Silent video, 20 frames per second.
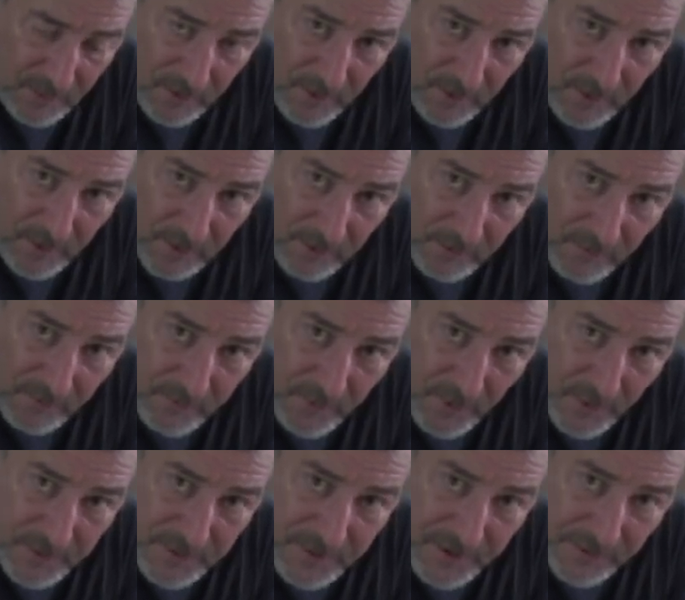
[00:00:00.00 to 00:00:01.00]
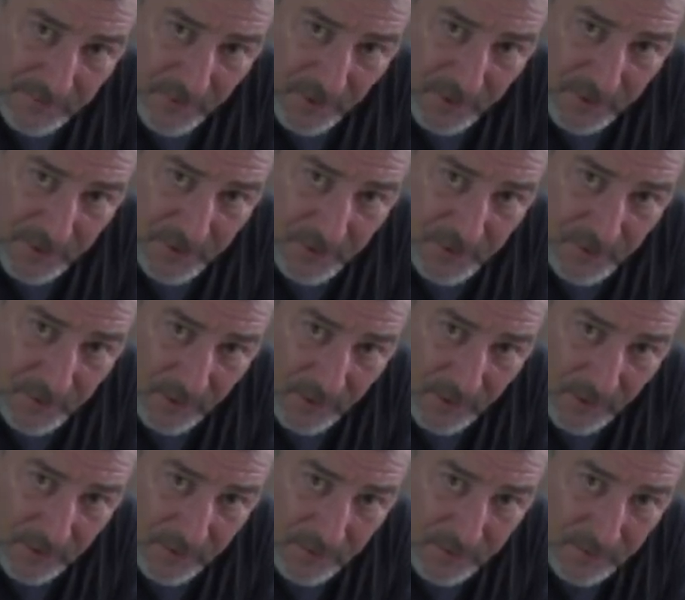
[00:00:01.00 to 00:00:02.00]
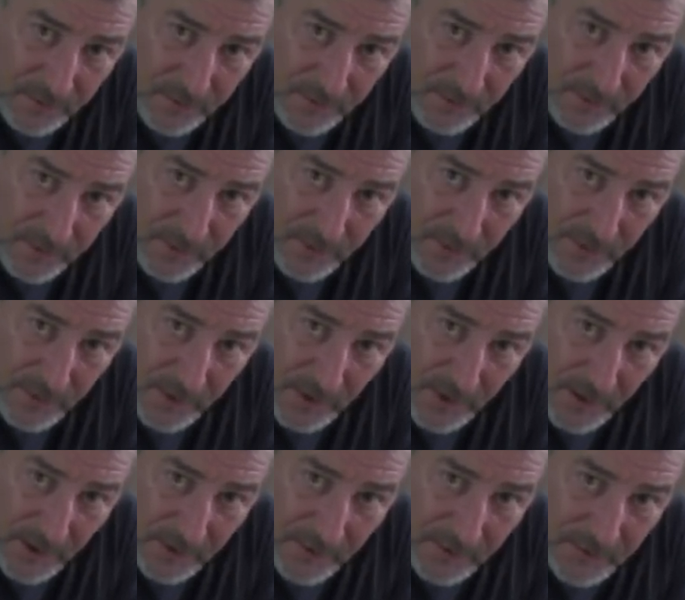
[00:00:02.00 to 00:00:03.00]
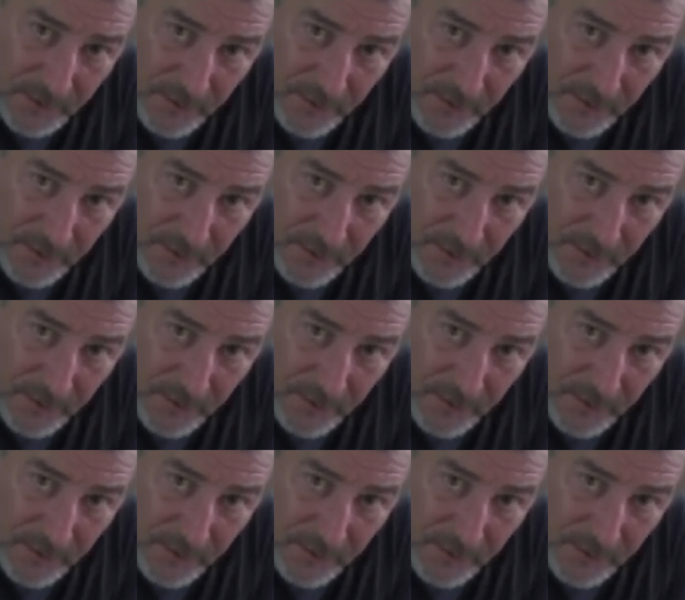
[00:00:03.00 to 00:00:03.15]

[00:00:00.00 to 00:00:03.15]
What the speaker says: are mostly for control and